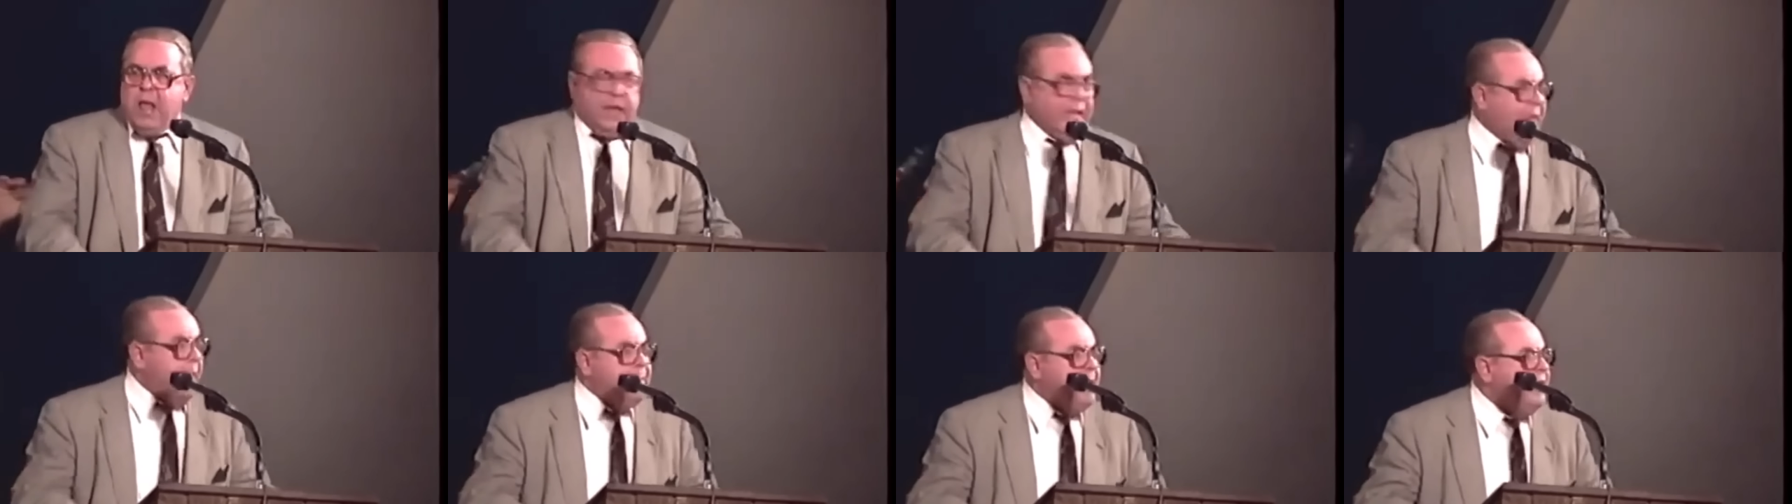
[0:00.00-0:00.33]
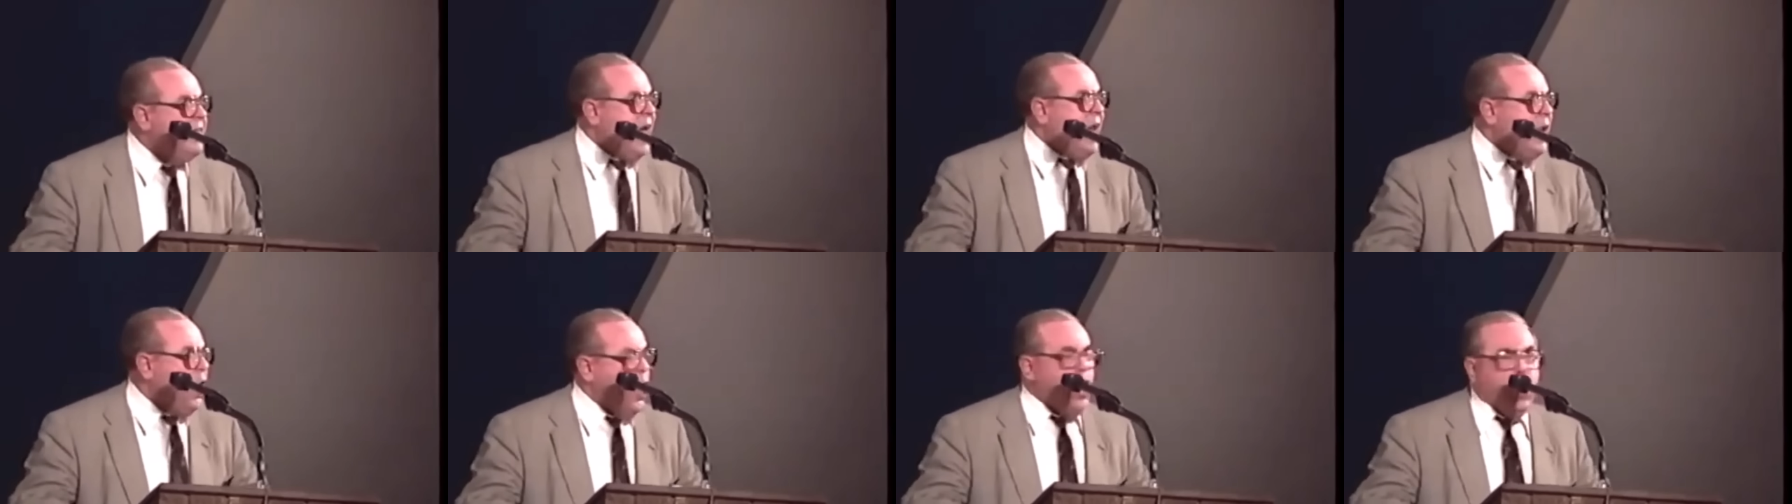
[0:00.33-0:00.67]
Give me
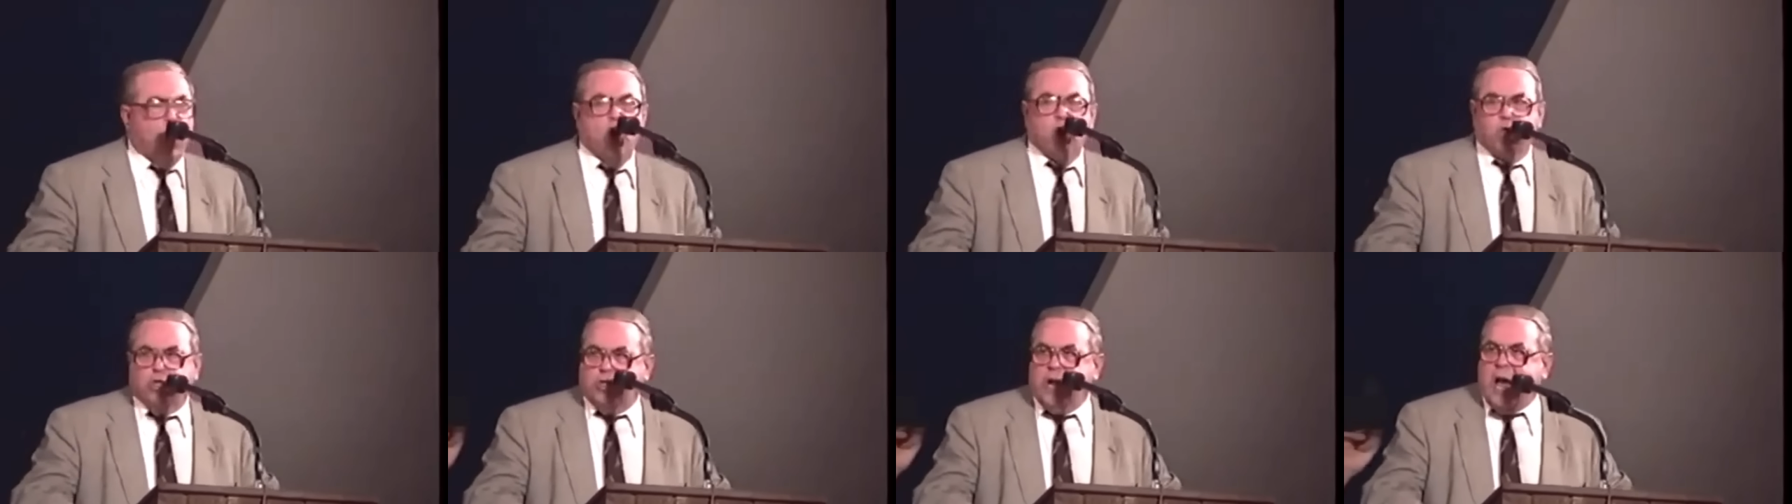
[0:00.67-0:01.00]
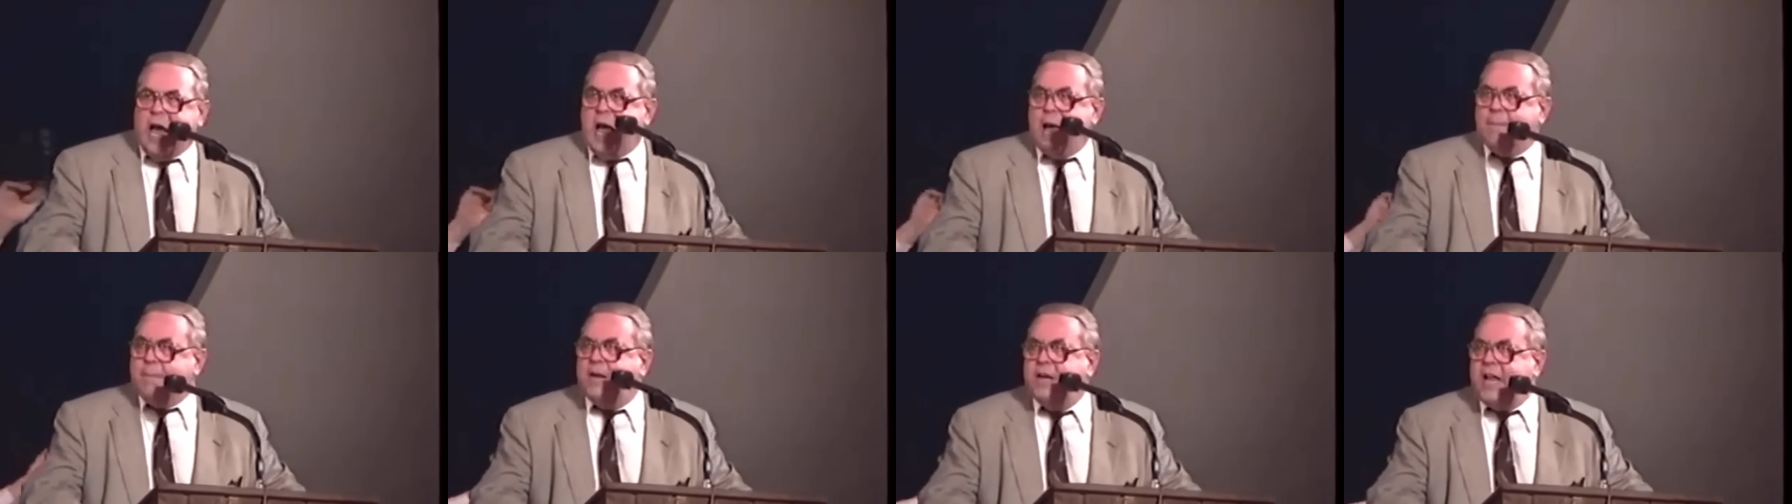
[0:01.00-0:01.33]
that
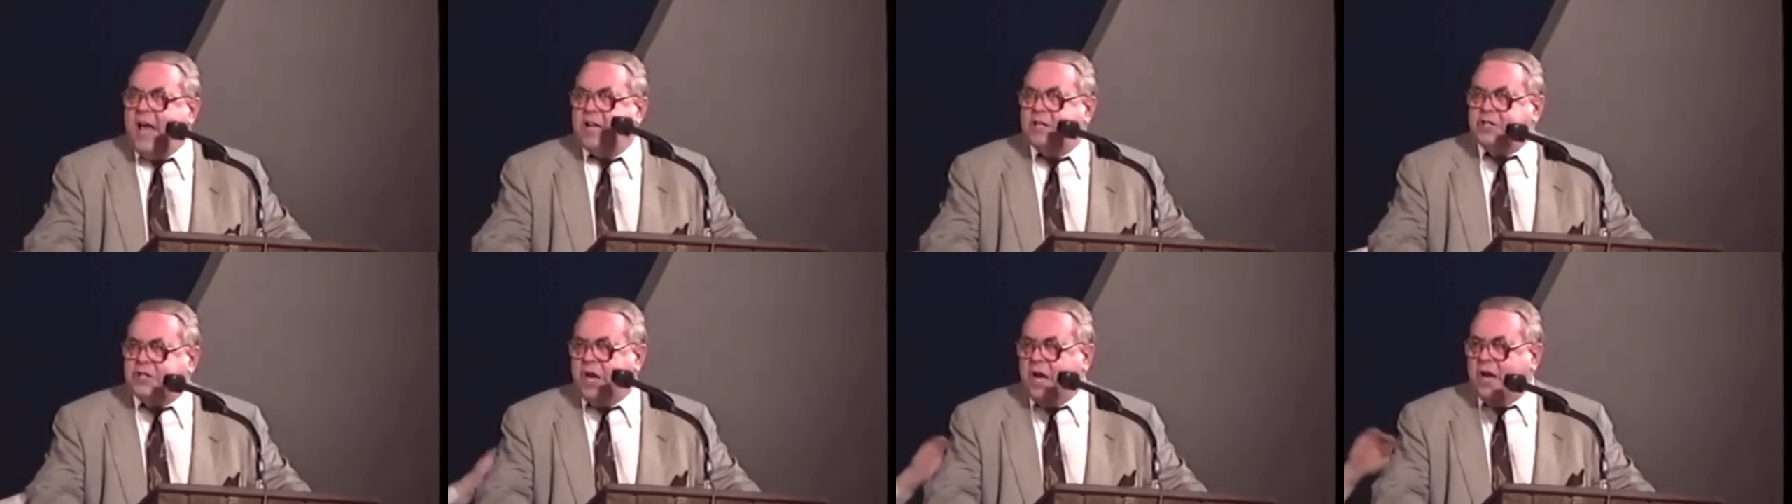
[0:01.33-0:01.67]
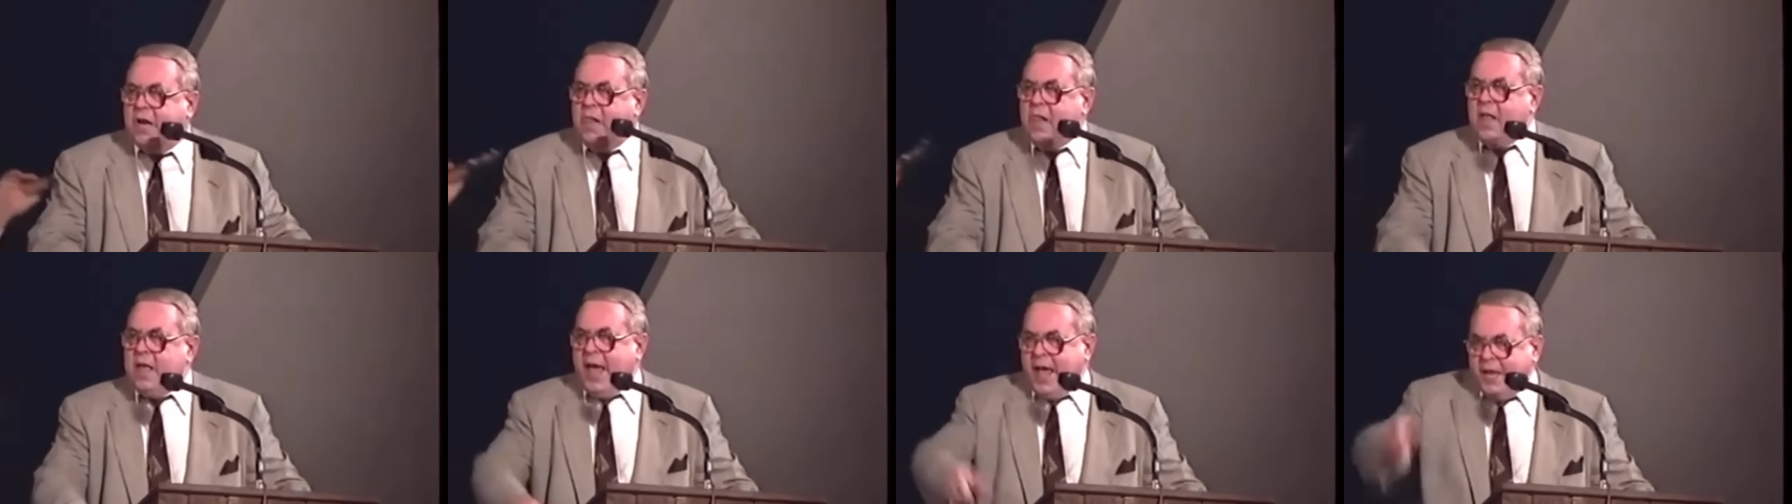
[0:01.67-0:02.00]
old-time
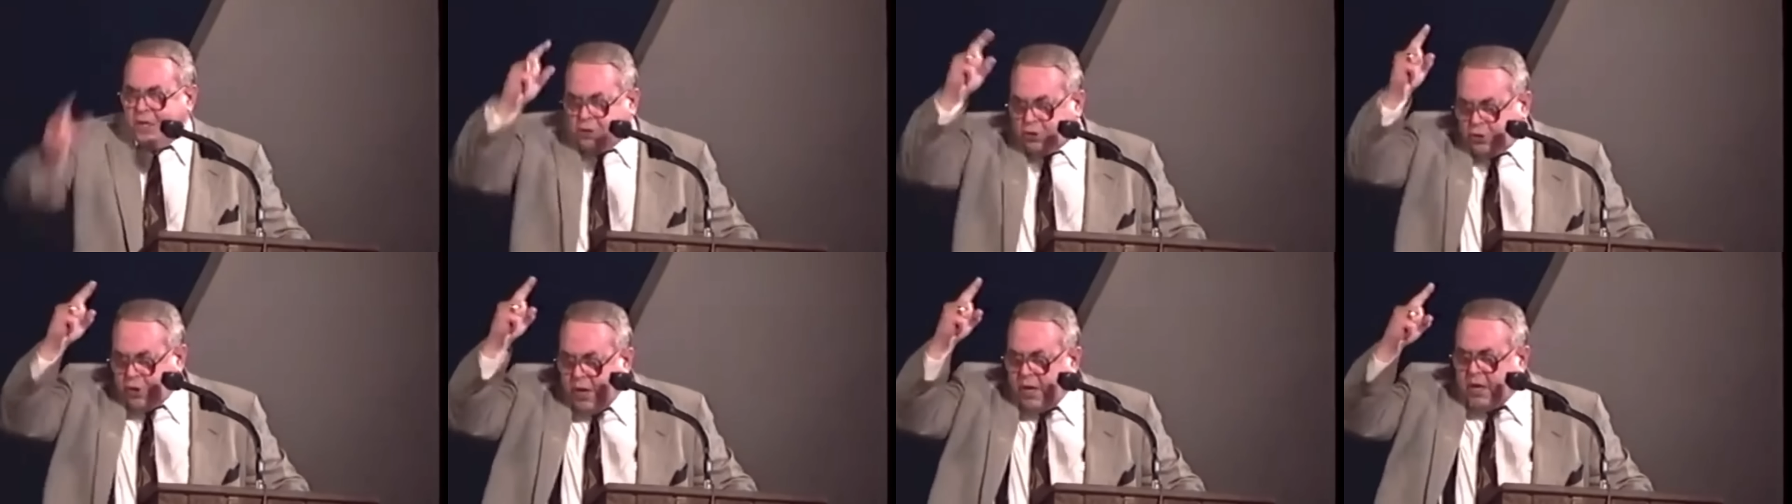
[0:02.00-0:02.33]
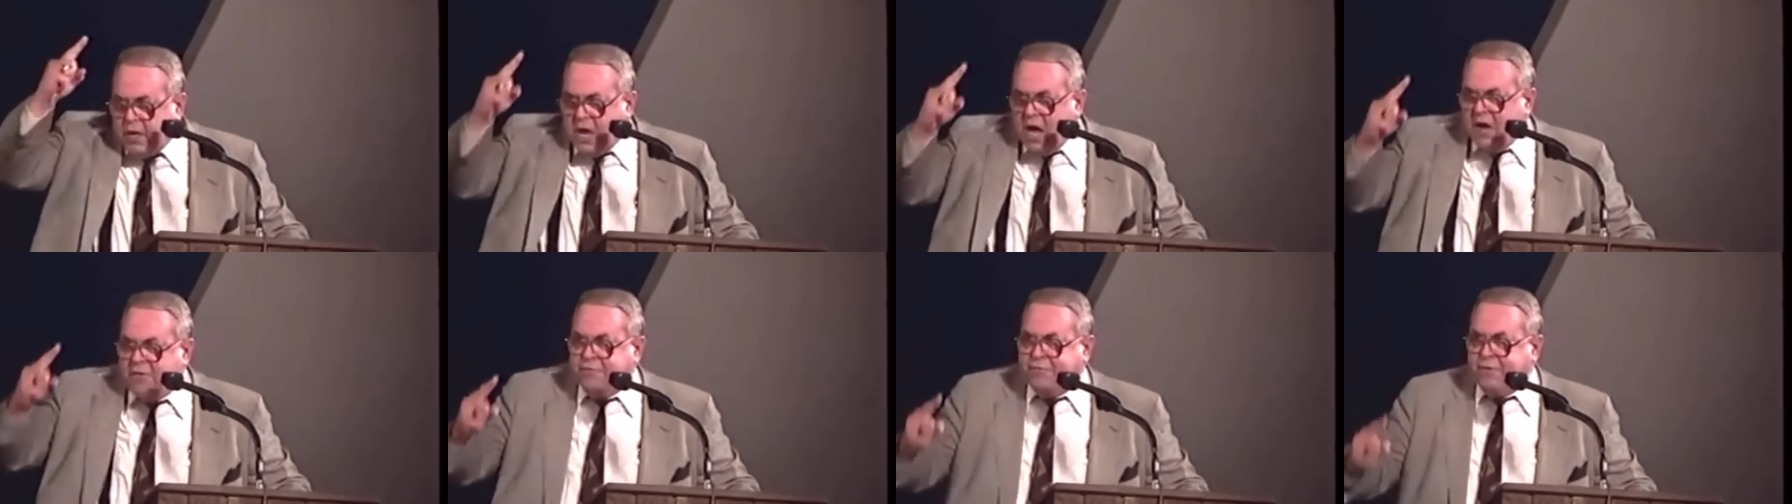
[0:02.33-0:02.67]
religion. It's good
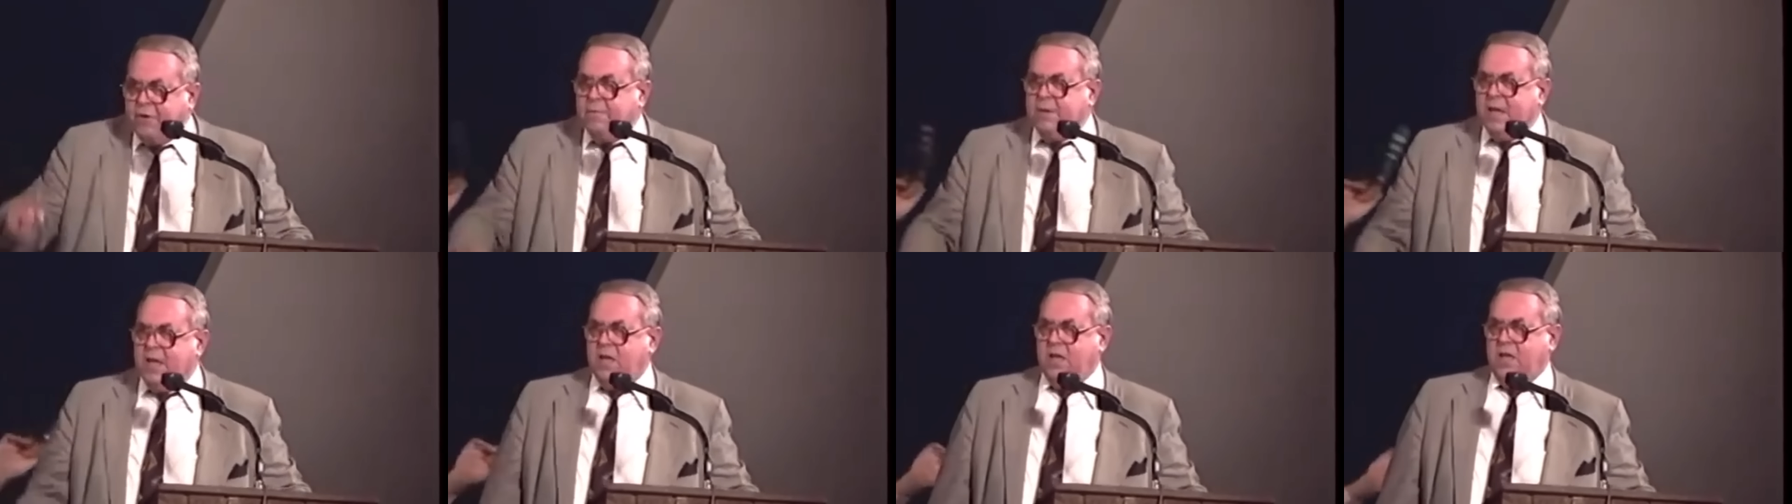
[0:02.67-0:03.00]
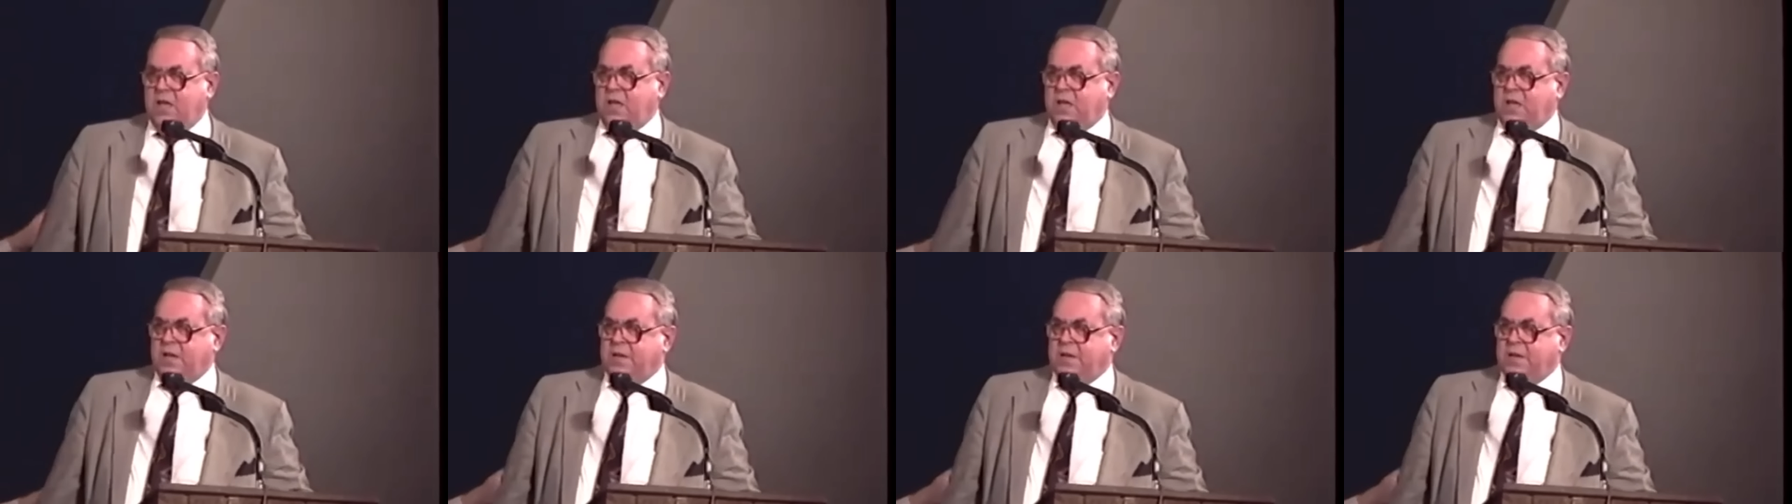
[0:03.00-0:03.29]
enough for me.